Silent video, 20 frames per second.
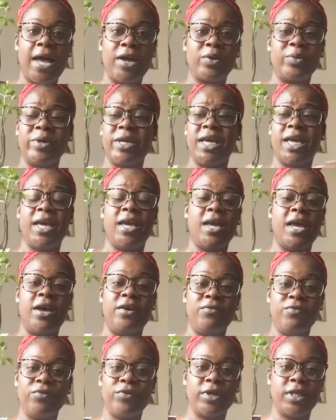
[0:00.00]
create
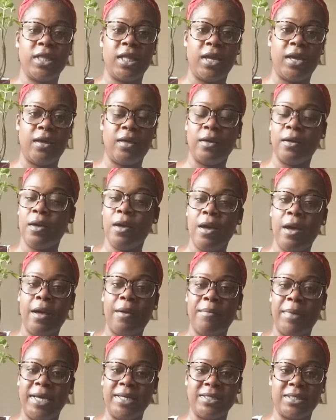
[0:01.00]
everything
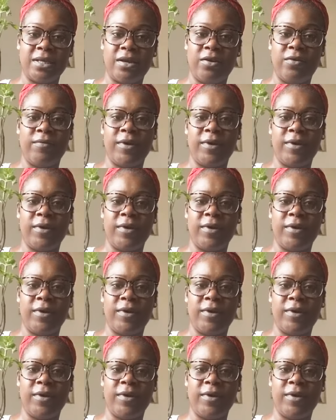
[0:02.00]
myself.